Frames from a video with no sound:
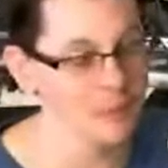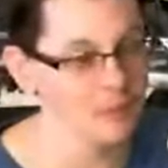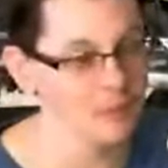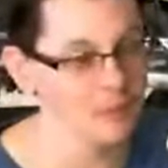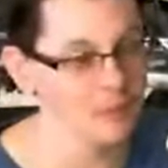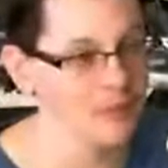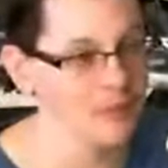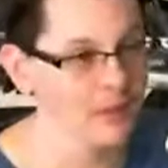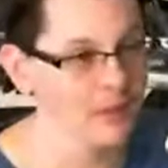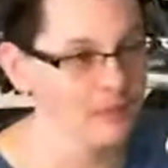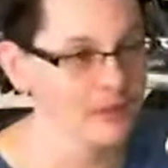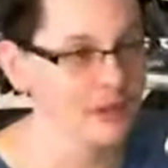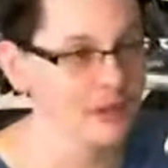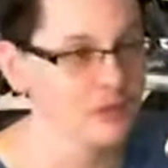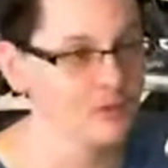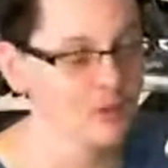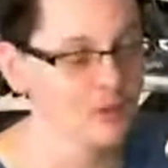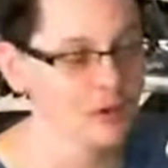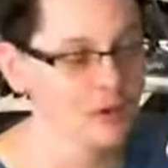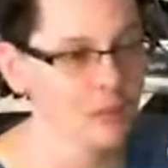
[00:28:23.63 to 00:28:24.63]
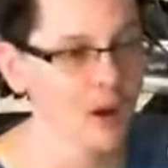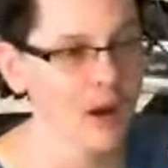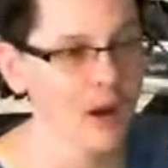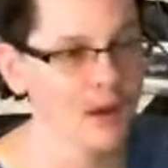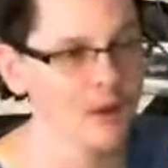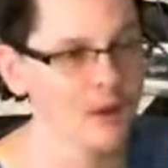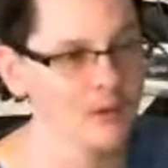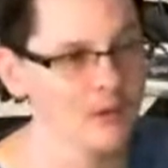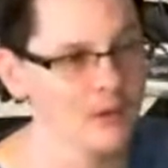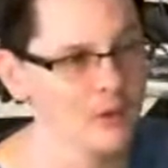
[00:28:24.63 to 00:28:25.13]
at least for a
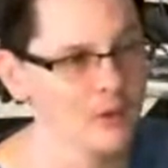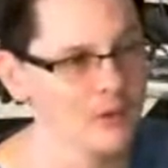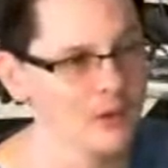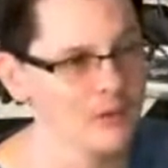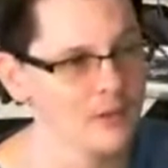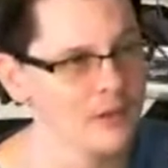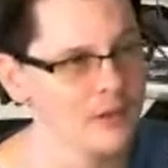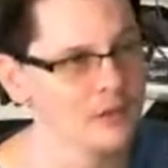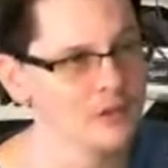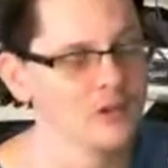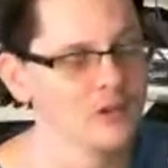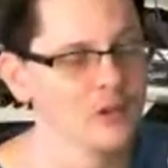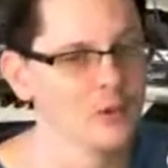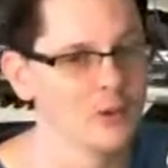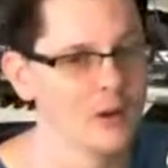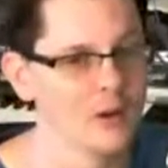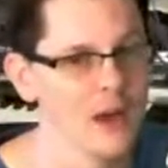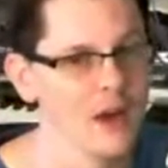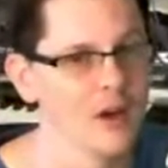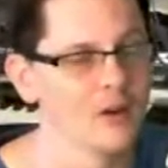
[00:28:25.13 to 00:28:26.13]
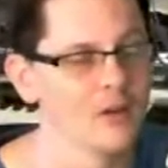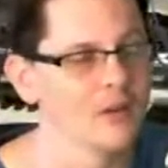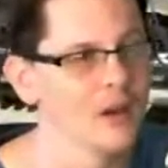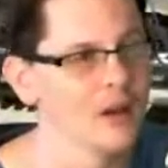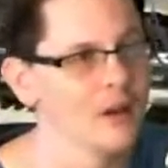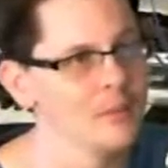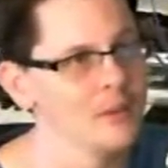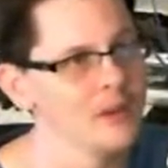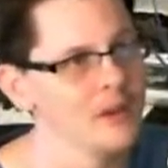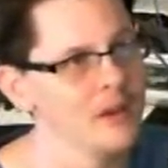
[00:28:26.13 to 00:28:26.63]
while, now that it's sold out, I
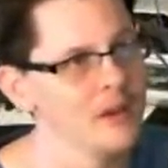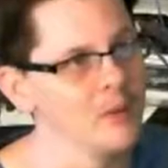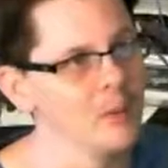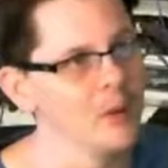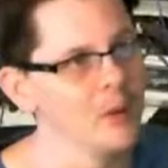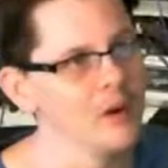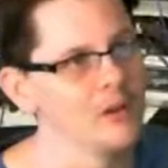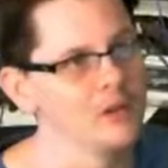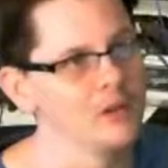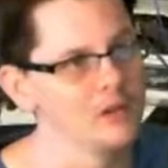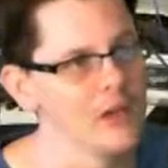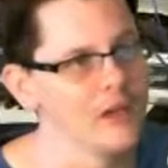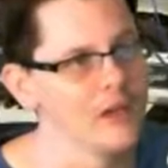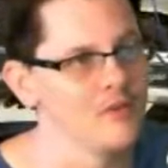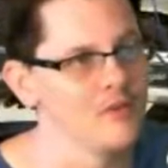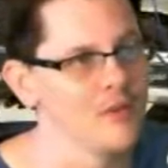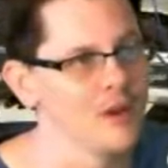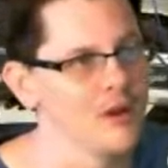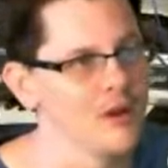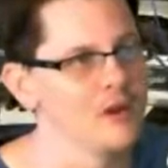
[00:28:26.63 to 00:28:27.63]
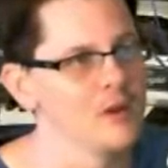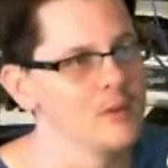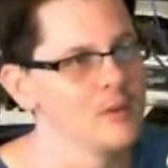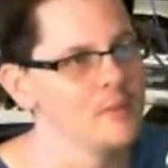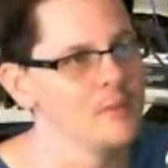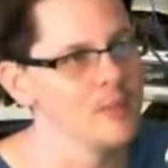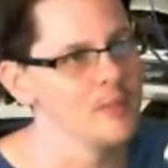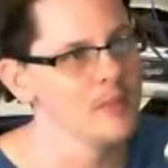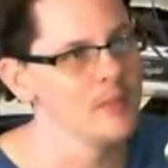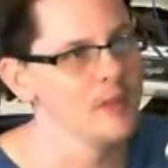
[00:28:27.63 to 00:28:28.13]
mean, it was a very
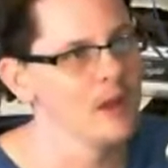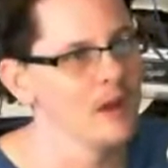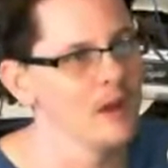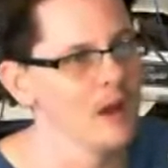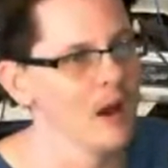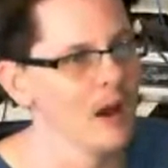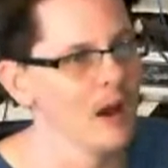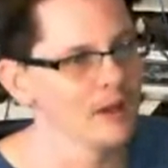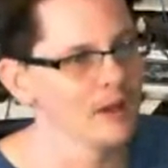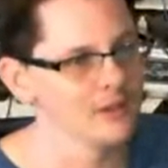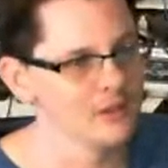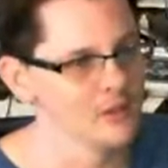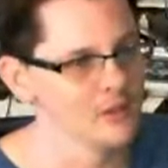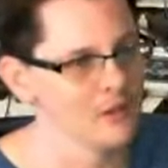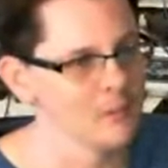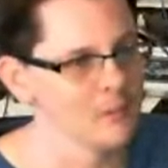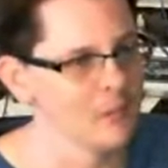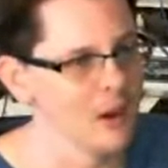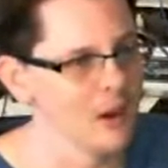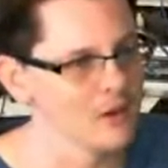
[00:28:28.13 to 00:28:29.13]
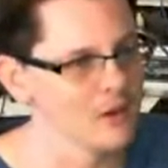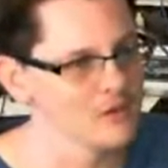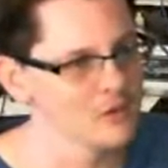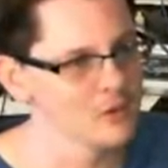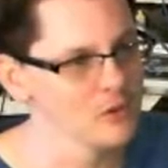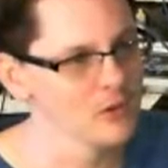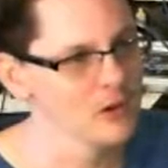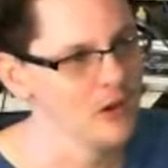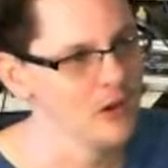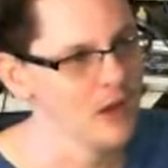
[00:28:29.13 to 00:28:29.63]
high-selling
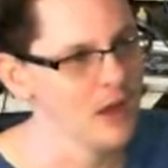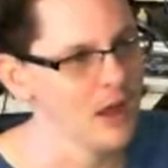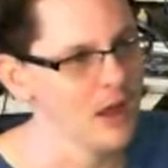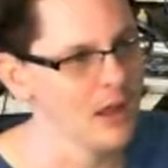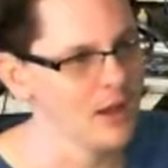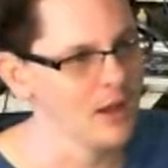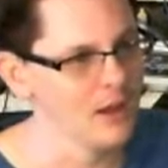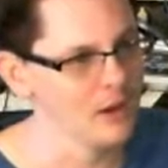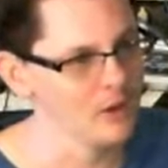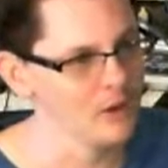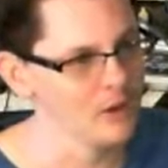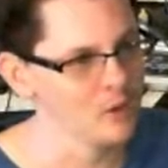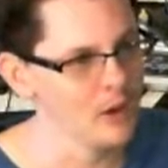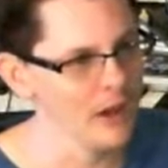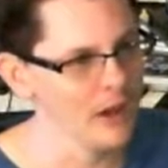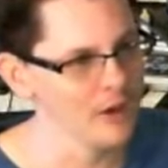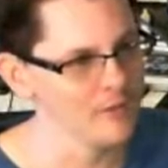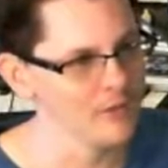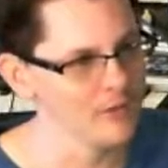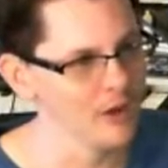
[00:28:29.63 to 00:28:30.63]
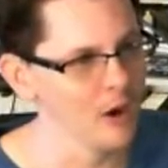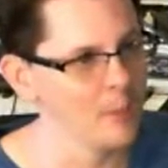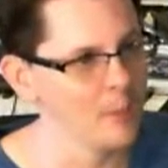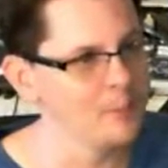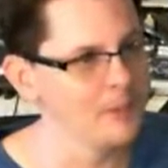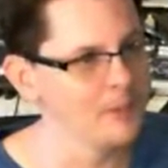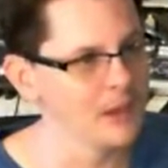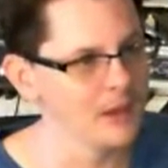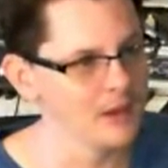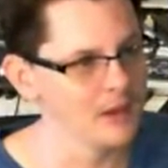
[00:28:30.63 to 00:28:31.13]
module, and now you have an
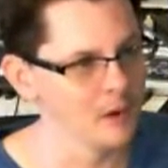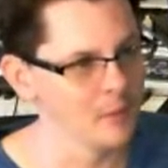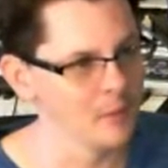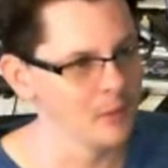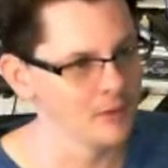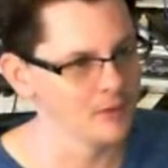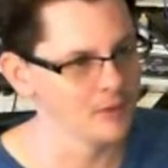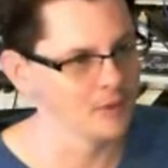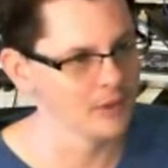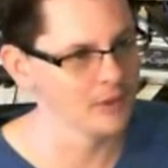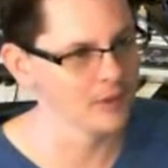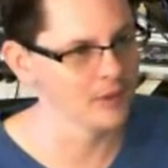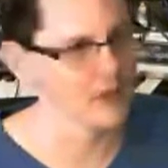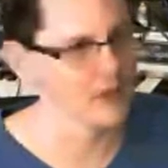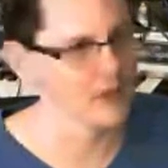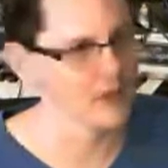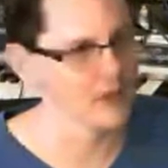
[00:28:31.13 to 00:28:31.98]
update coming for that.